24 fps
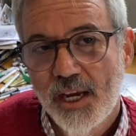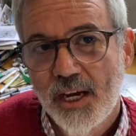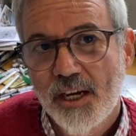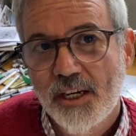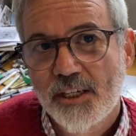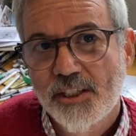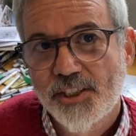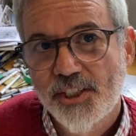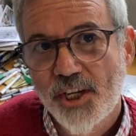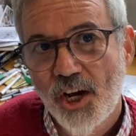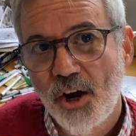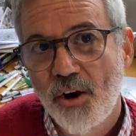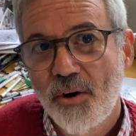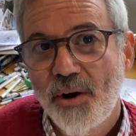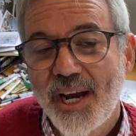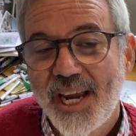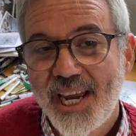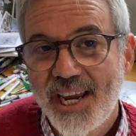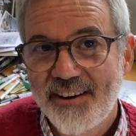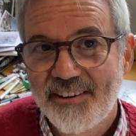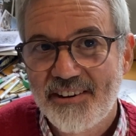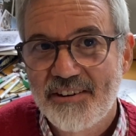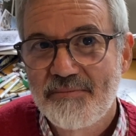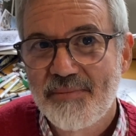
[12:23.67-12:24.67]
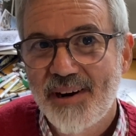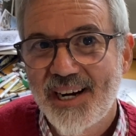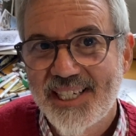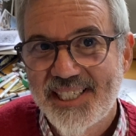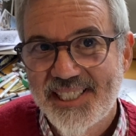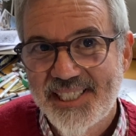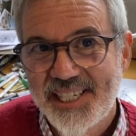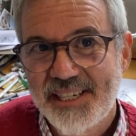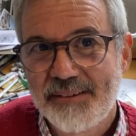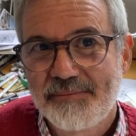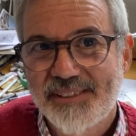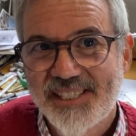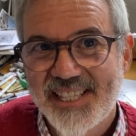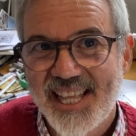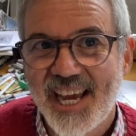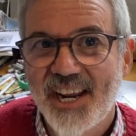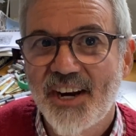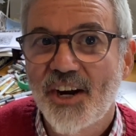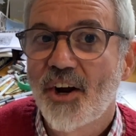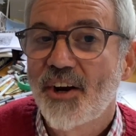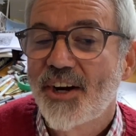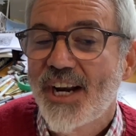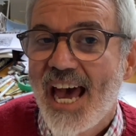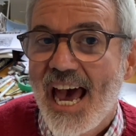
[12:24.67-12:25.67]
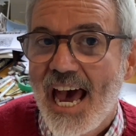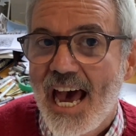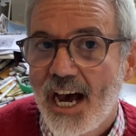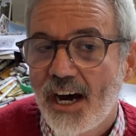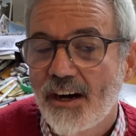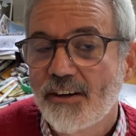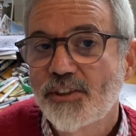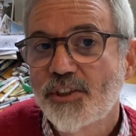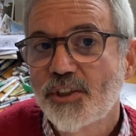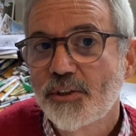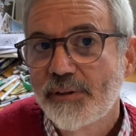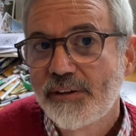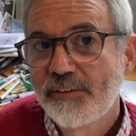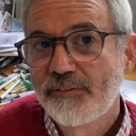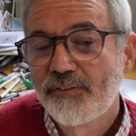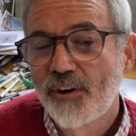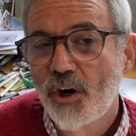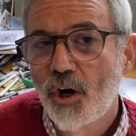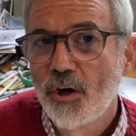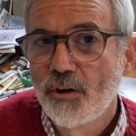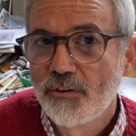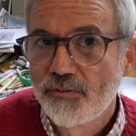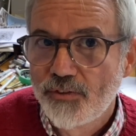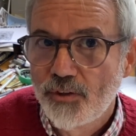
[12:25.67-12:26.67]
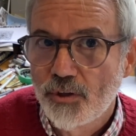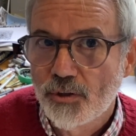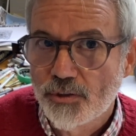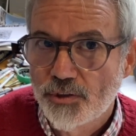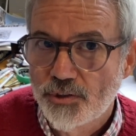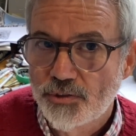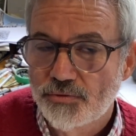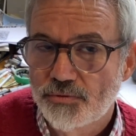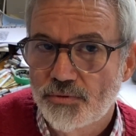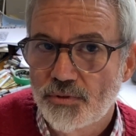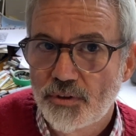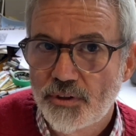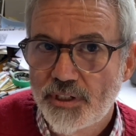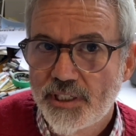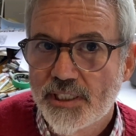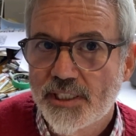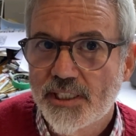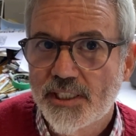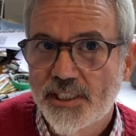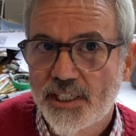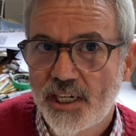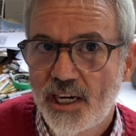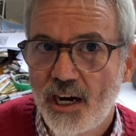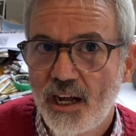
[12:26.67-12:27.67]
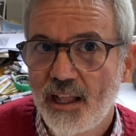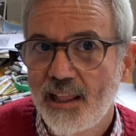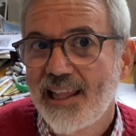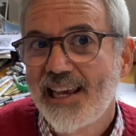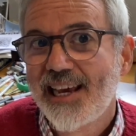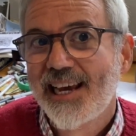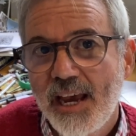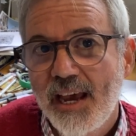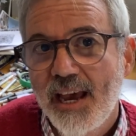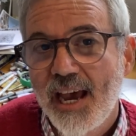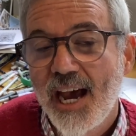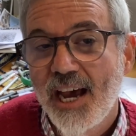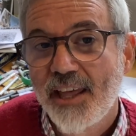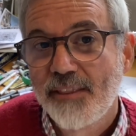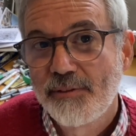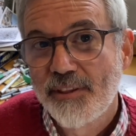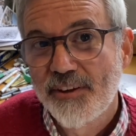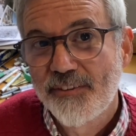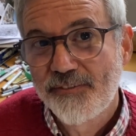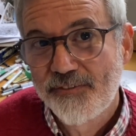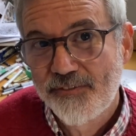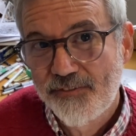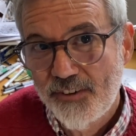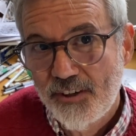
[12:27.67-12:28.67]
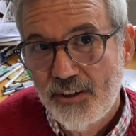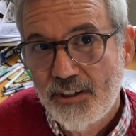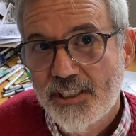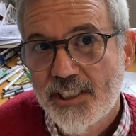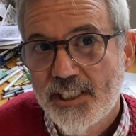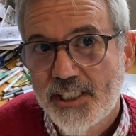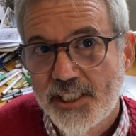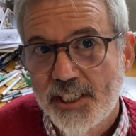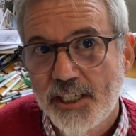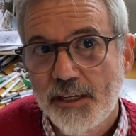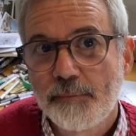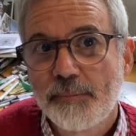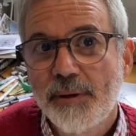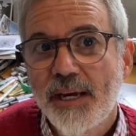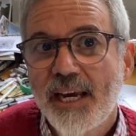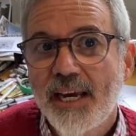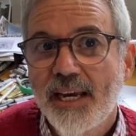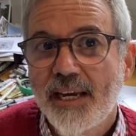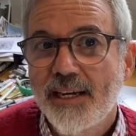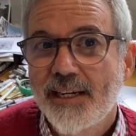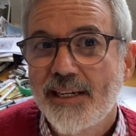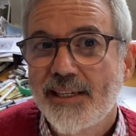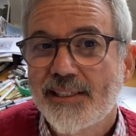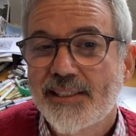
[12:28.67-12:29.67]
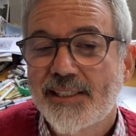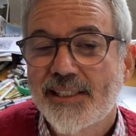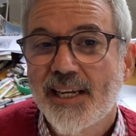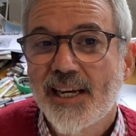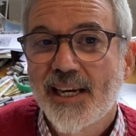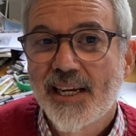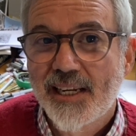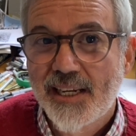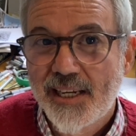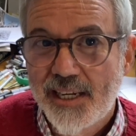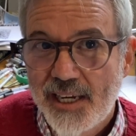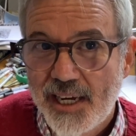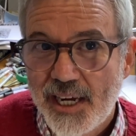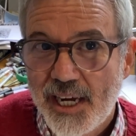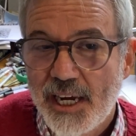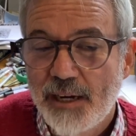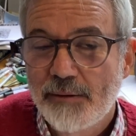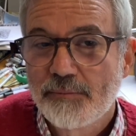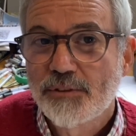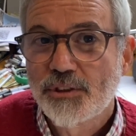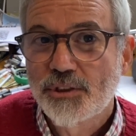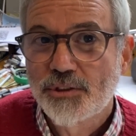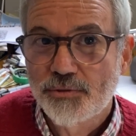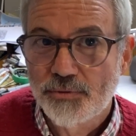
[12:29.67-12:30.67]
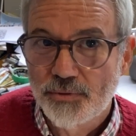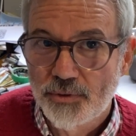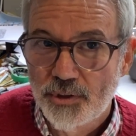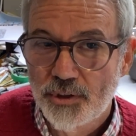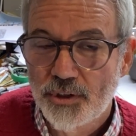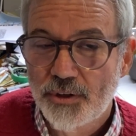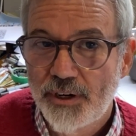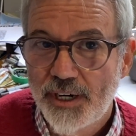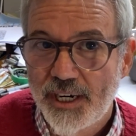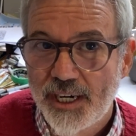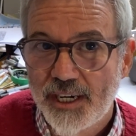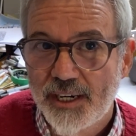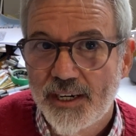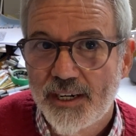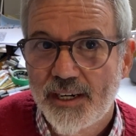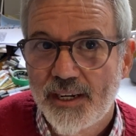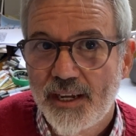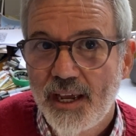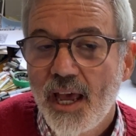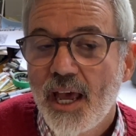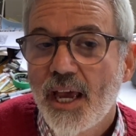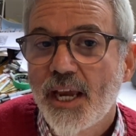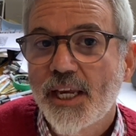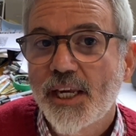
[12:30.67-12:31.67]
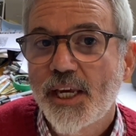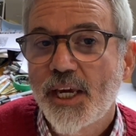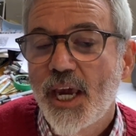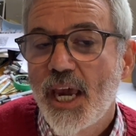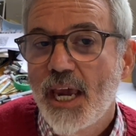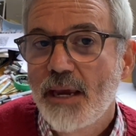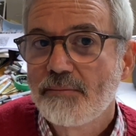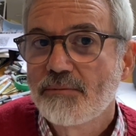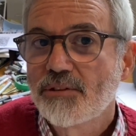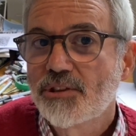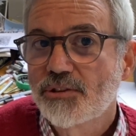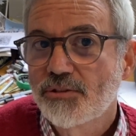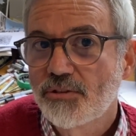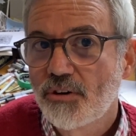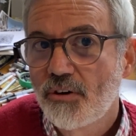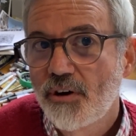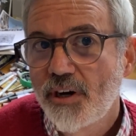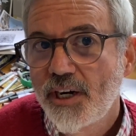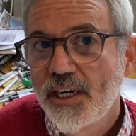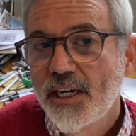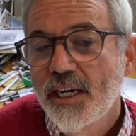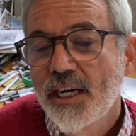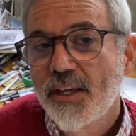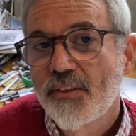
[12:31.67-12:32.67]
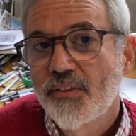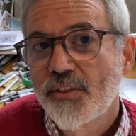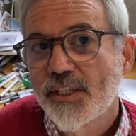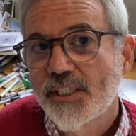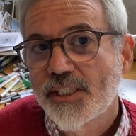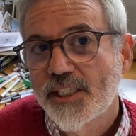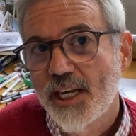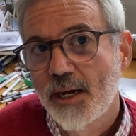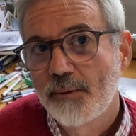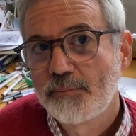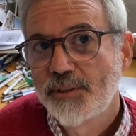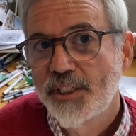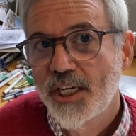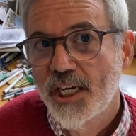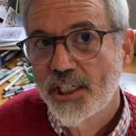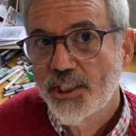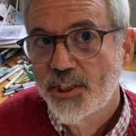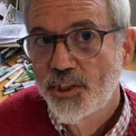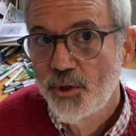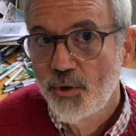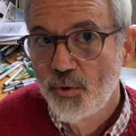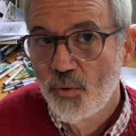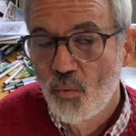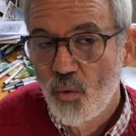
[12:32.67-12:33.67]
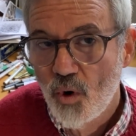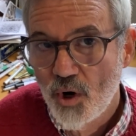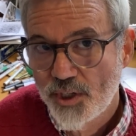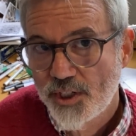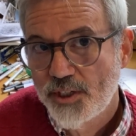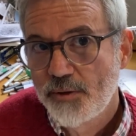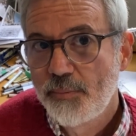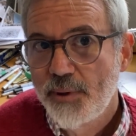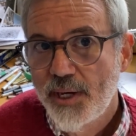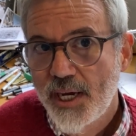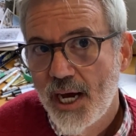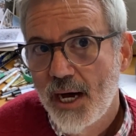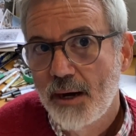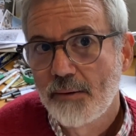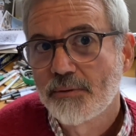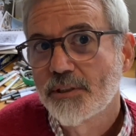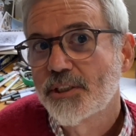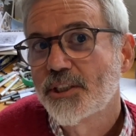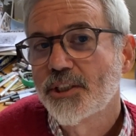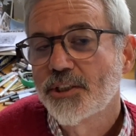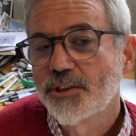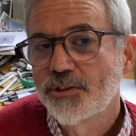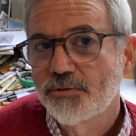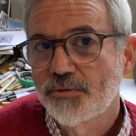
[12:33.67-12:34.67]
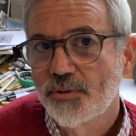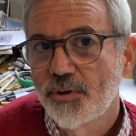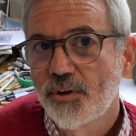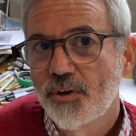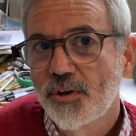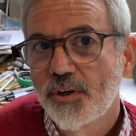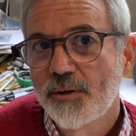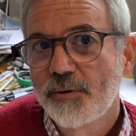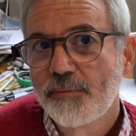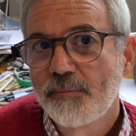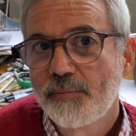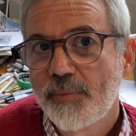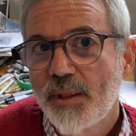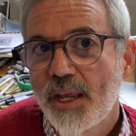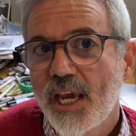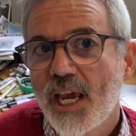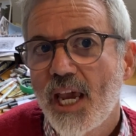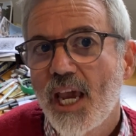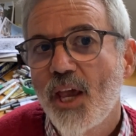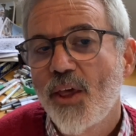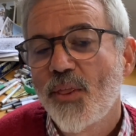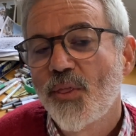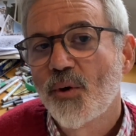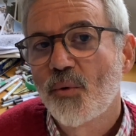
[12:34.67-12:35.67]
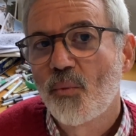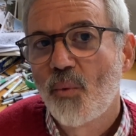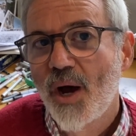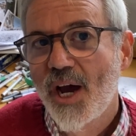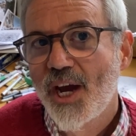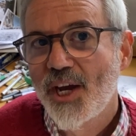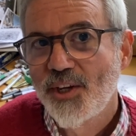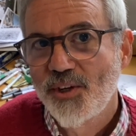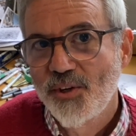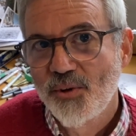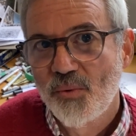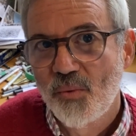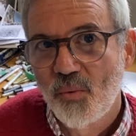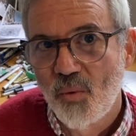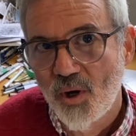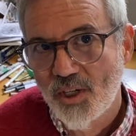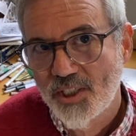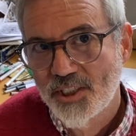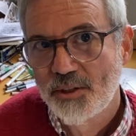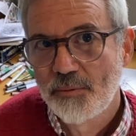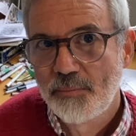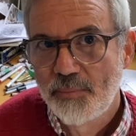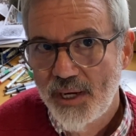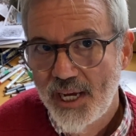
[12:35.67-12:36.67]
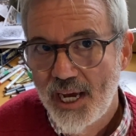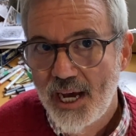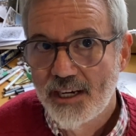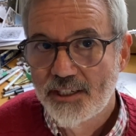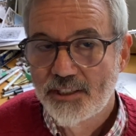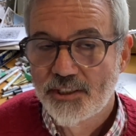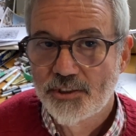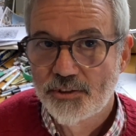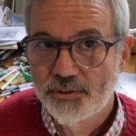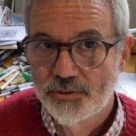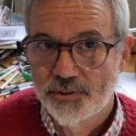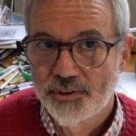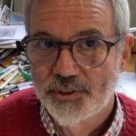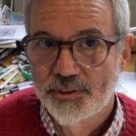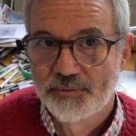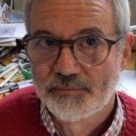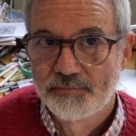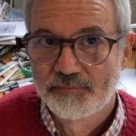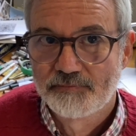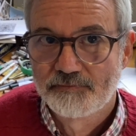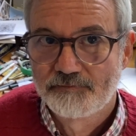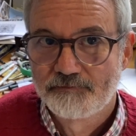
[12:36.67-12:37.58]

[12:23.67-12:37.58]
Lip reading: So here are my tips then on how to evolve your drawing style. And the first tip is keep drawing. Keep drawing the subjects you want to be able to draw in the way you want to be able to draw them.